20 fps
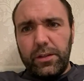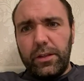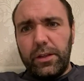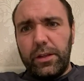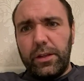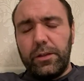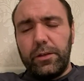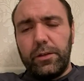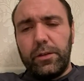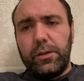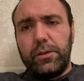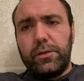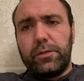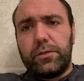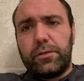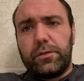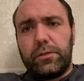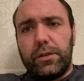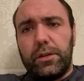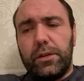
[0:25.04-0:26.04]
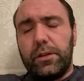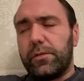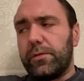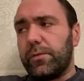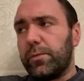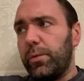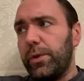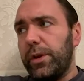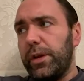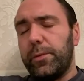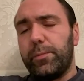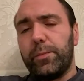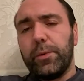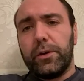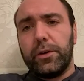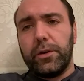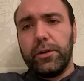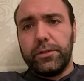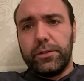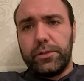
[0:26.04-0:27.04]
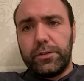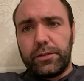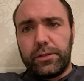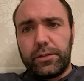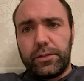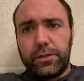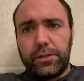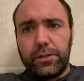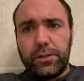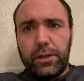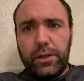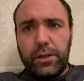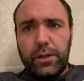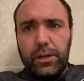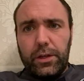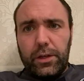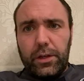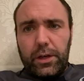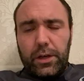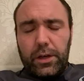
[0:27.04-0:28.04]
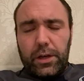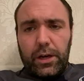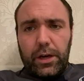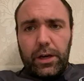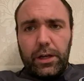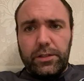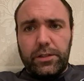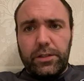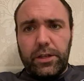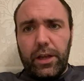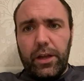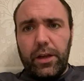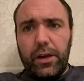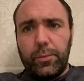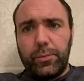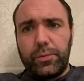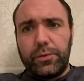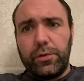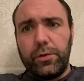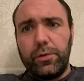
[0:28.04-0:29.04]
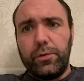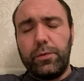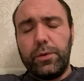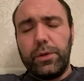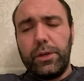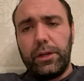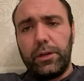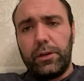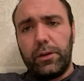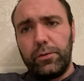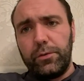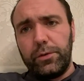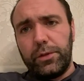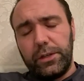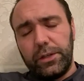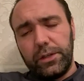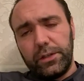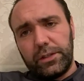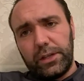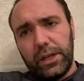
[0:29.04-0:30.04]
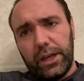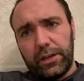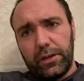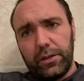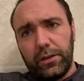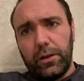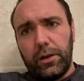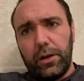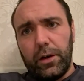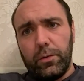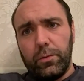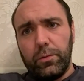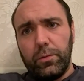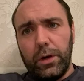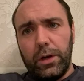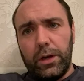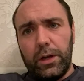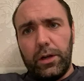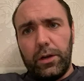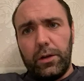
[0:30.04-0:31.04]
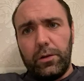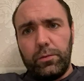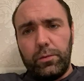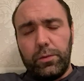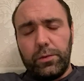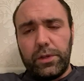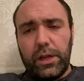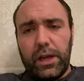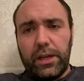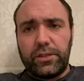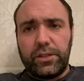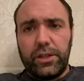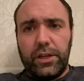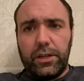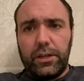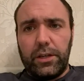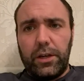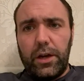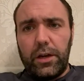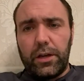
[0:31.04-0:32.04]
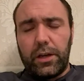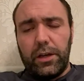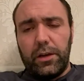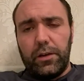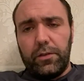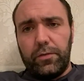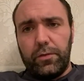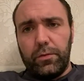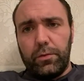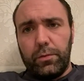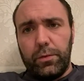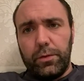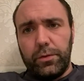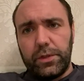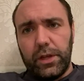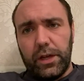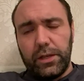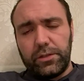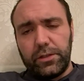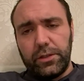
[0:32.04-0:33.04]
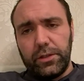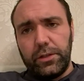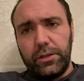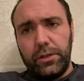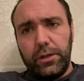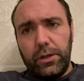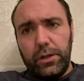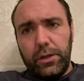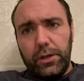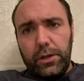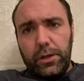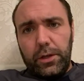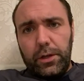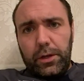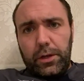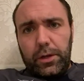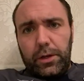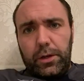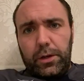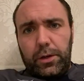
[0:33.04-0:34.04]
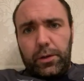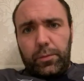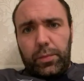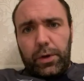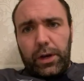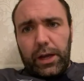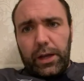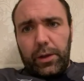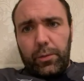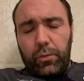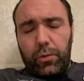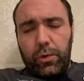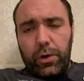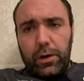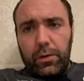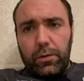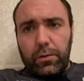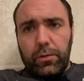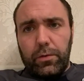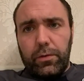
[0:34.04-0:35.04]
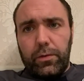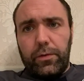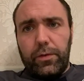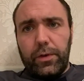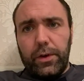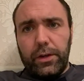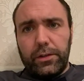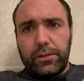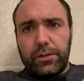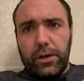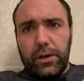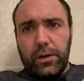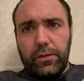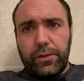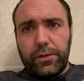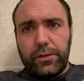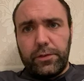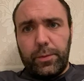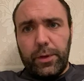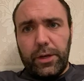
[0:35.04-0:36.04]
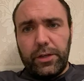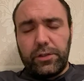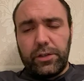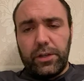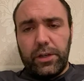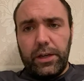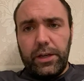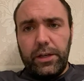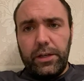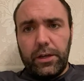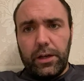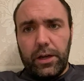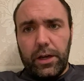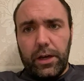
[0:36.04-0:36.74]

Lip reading: It's weird because I'd say up to and including the second goal, we was actually unlucky. I thought we was actually playing well first half especially.